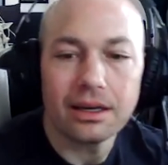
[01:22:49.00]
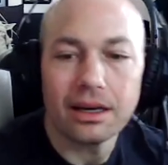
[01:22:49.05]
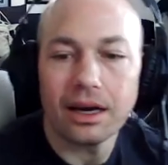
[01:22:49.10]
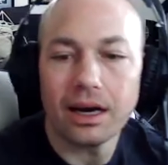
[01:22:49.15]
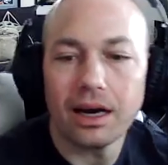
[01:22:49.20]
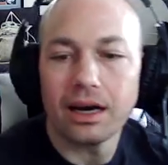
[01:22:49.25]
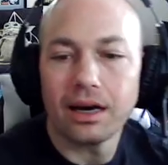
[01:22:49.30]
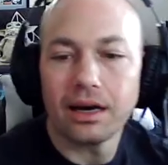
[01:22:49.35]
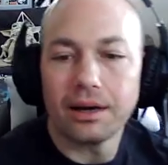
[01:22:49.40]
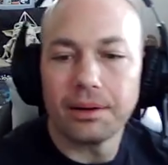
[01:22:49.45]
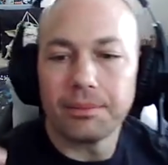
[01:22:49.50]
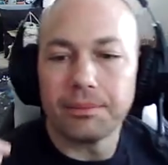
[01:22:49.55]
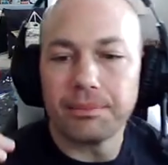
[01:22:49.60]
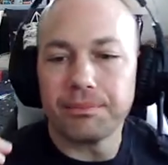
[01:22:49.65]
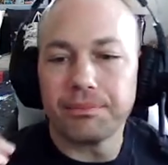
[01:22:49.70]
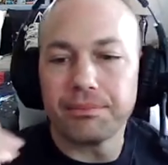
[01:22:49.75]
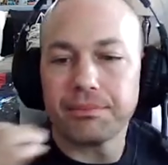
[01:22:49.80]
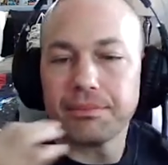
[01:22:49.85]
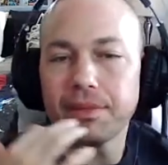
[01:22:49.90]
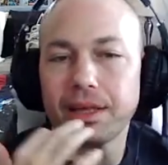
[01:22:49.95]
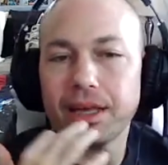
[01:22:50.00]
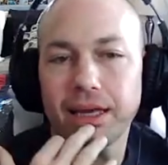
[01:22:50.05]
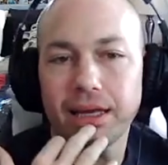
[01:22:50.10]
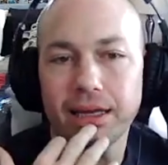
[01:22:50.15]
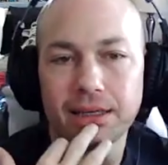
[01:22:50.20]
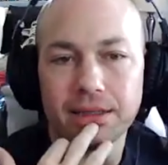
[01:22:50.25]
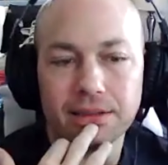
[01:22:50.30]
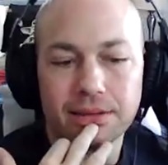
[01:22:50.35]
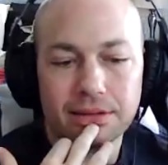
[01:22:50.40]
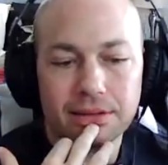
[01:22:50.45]

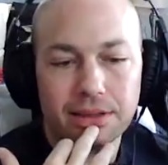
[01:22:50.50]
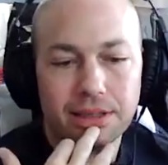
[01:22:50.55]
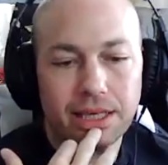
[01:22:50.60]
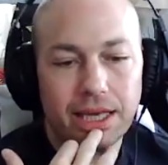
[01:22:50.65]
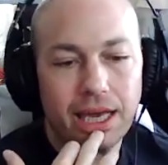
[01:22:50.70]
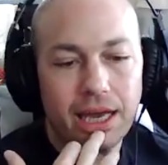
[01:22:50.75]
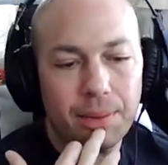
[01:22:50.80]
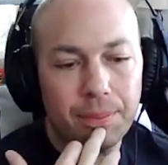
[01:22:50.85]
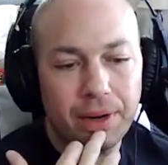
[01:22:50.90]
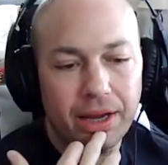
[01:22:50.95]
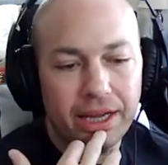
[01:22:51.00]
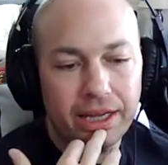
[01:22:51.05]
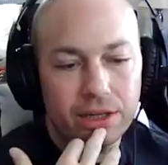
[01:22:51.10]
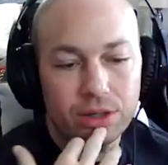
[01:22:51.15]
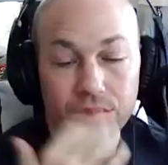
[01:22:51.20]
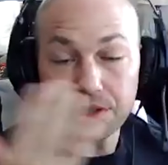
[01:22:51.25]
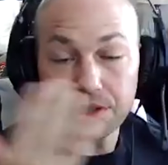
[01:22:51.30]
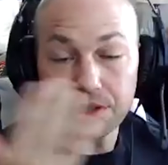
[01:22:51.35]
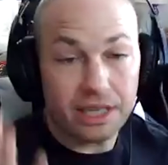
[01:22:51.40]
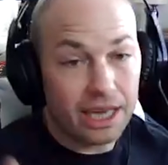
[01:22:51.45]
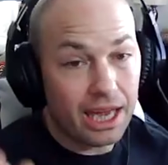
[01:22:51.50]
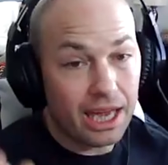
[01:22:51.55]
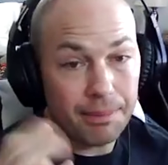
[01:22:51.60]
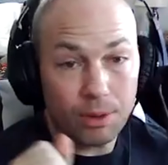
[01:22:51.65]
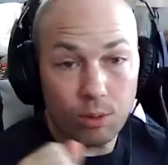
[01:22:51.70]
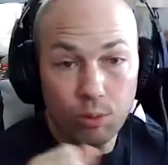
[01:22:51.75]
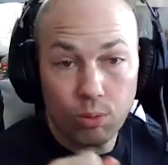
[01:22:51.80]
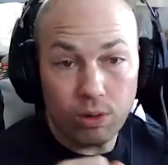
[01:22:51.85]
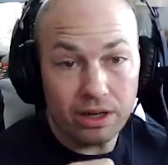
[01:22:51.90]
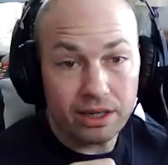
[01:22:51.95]
and camera angles. It can
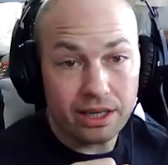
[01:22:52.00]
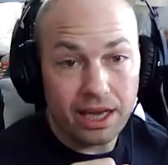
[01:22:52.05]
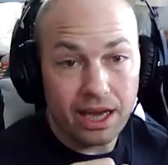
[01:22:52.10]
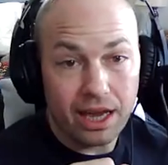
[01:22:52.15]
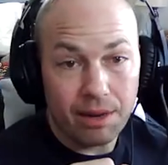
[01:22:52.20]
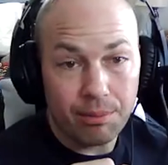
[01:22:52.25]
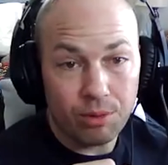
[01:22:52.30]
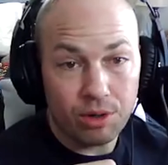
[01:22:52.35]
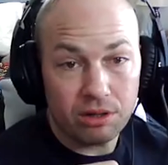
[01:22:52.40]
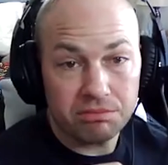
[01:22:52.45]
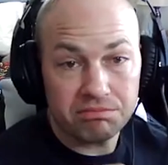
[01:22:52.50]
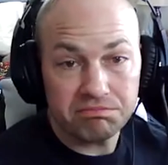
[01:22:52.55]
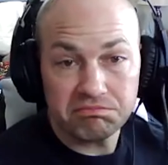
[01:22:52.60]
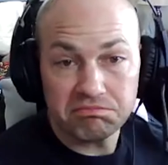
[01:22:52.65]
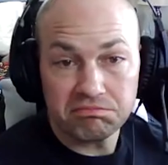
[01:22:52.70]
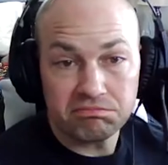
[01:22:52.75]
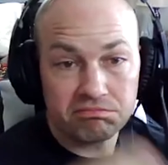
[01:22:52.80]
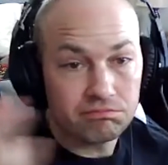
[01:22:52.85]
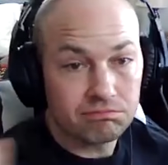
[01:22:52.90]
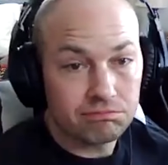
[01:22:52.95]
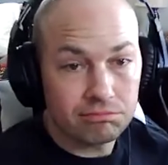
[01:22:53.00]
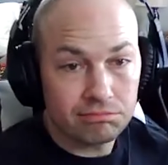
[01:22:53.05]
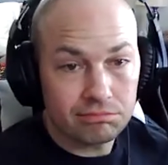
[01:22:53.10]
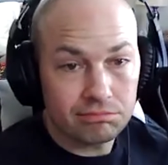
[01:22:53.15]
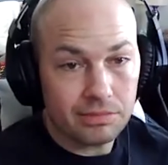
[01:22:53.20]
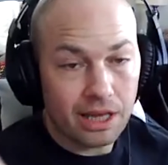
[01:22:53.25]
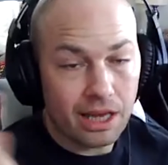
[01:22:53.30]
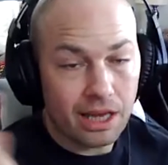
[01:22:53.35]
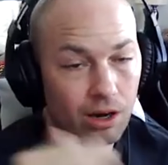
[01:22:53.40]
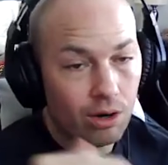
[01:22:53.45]
be one camera
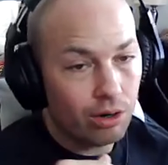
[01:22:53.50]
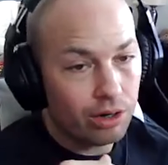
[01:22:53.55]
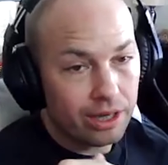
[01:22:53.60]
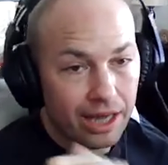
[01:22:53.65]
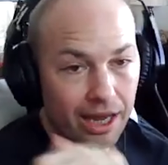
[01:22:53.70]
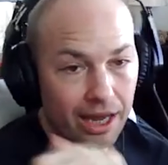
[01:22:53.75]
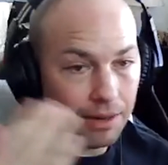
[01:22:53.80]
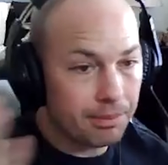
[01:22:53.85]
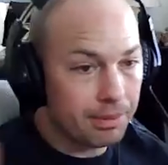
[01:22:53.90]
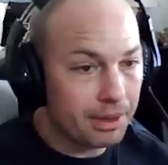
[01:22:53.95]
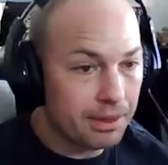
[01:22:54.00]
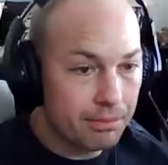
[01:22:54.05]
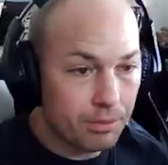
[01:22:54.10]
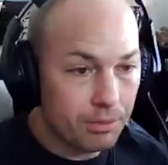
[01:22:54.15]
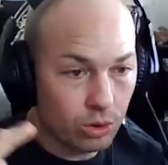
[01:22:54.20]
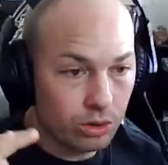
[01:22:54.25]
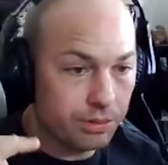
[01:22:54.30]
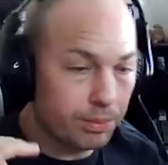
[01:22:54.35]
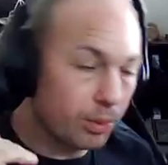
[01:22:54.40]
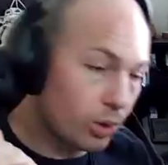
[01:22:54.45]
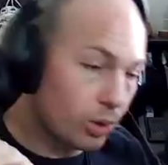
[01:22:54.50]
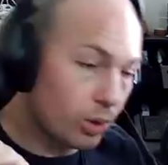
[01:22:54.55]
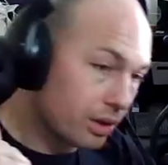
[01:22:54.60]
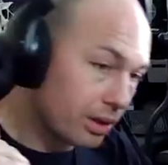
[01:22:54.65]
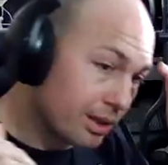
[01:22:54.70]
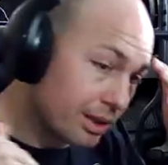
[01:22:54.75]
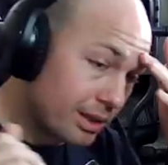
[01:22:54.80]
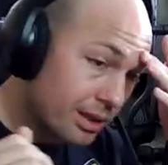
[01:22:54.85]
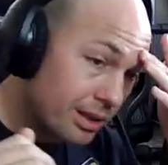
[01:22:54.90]
or it can be multiple.